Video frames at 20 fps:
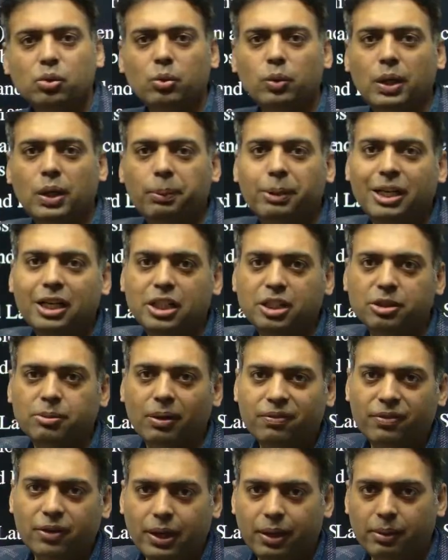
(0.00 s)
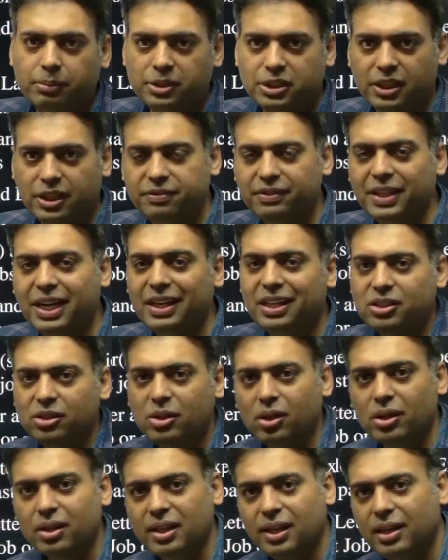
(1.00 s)
you will be eligible for admission. If that is
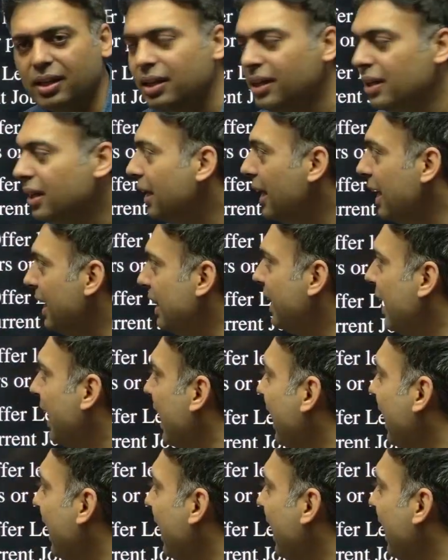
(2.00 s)
not there, in